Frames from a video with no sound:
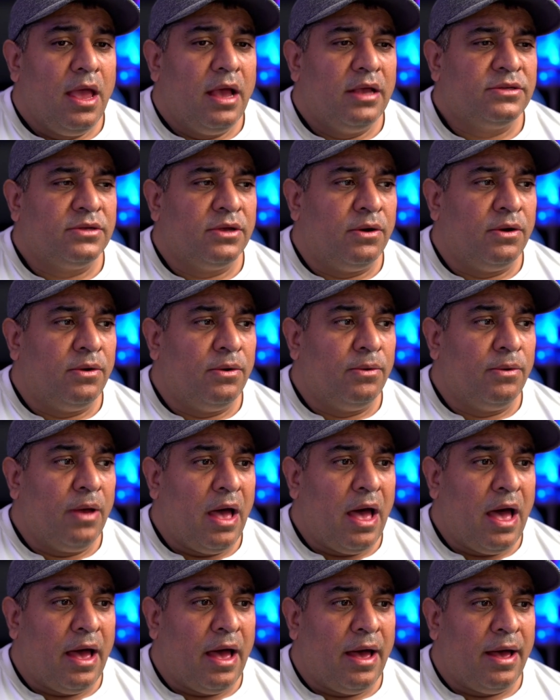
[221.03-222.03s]
So
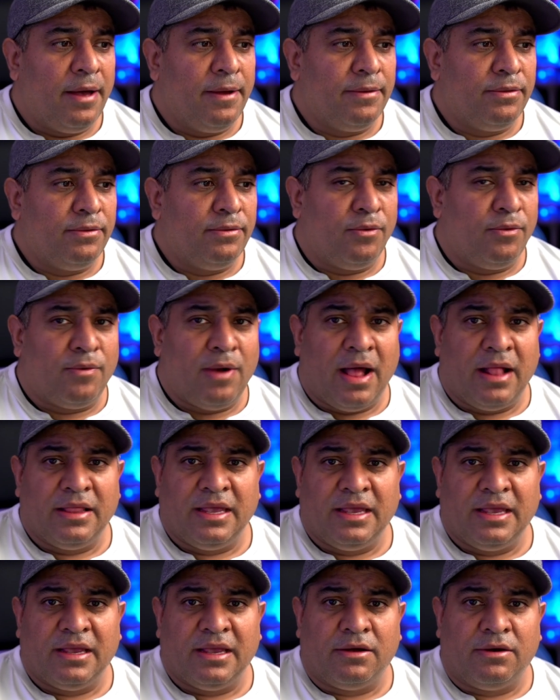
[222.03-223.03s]
uh, the
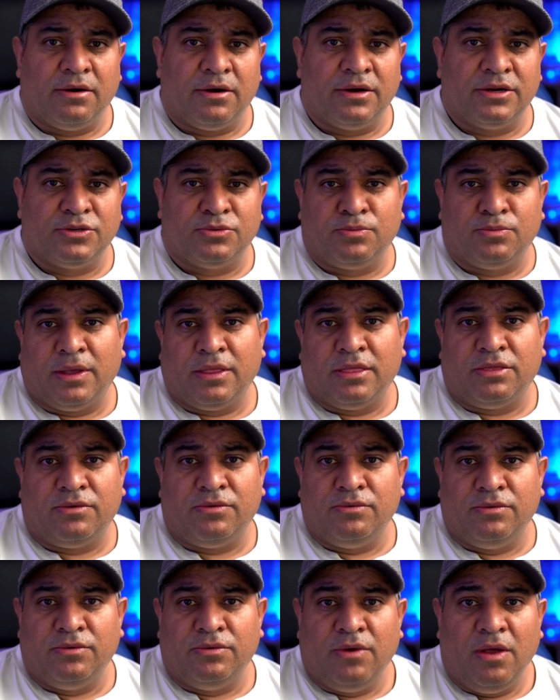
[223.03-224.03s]
rally cars went
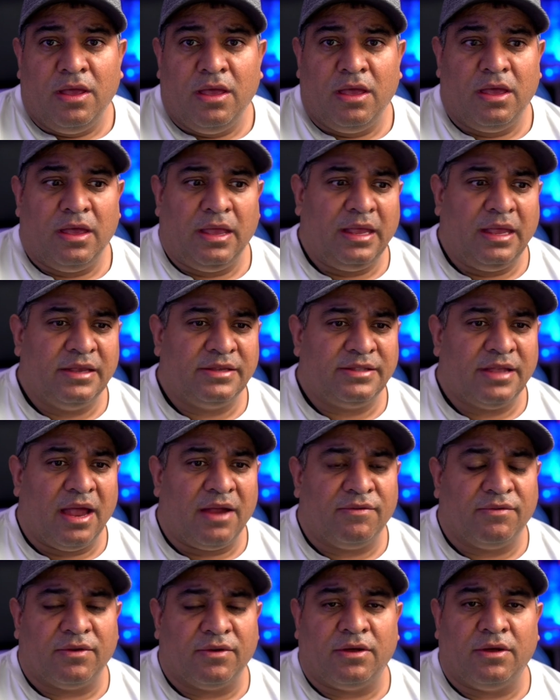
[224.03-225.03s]
through East
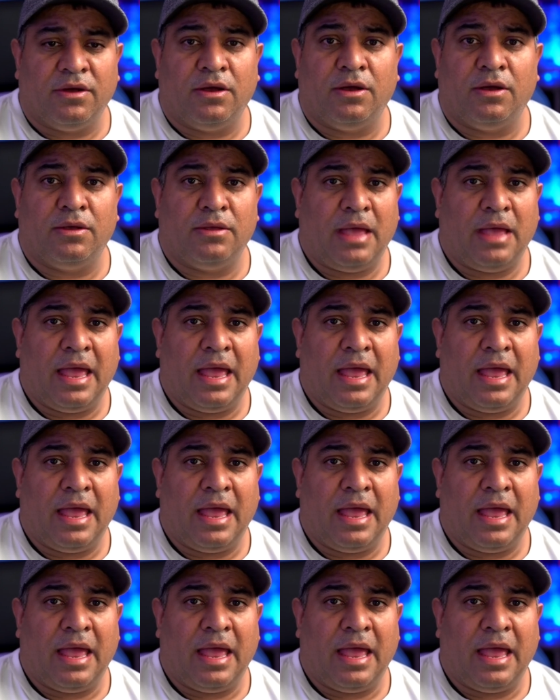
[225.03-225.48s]
Africa,